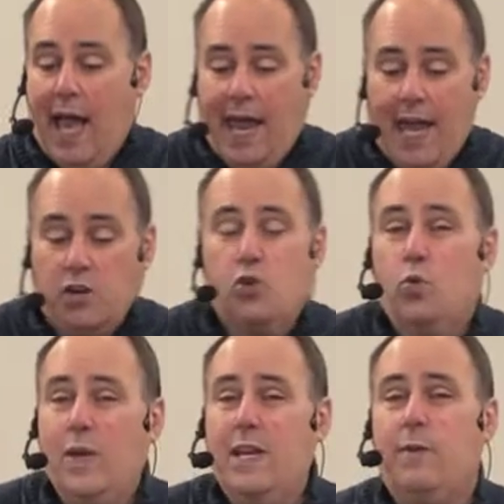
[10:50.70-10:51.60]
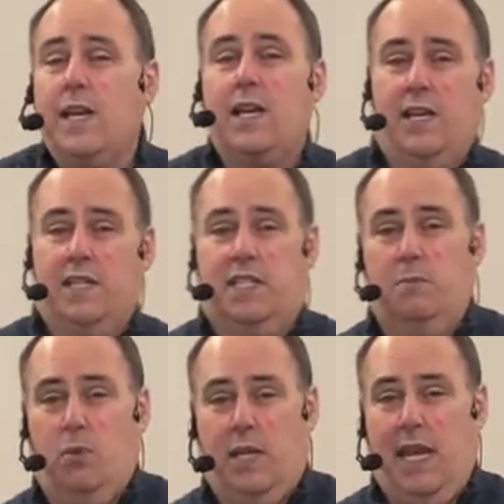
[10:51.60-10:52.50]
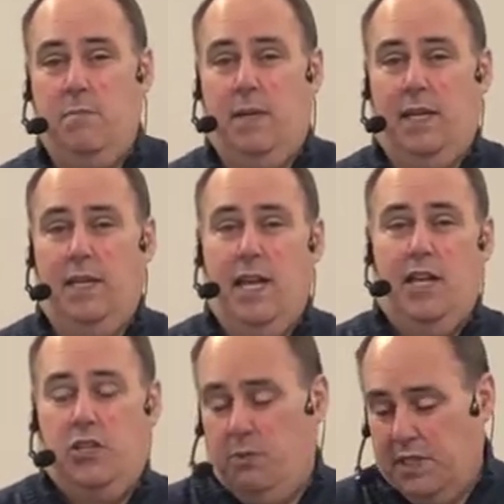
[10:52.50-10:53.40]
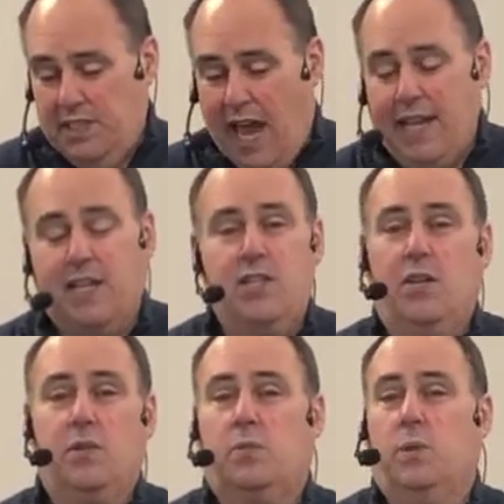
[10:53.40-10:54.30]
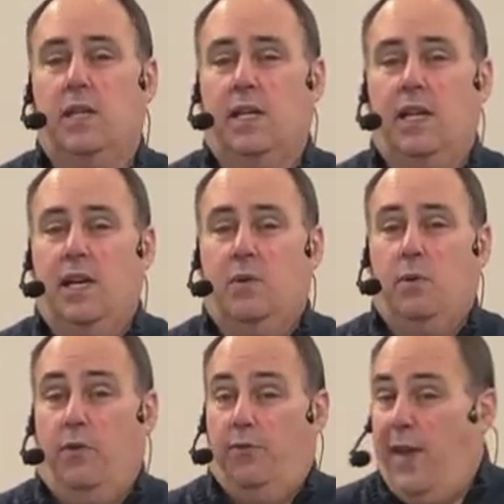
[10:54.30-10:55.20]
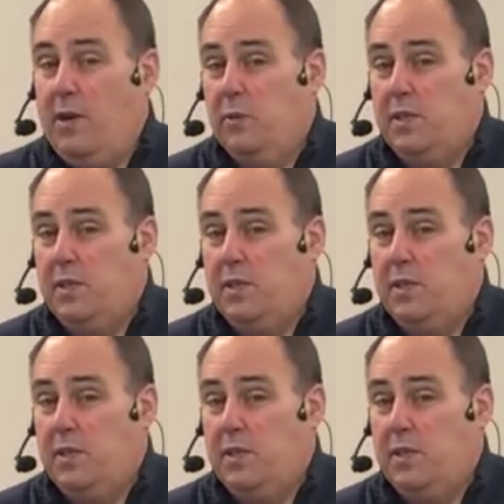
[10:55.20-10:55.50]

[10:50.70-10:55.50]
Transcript: ha- had a grieving customer came in. She was diagnosed with a, with a fatal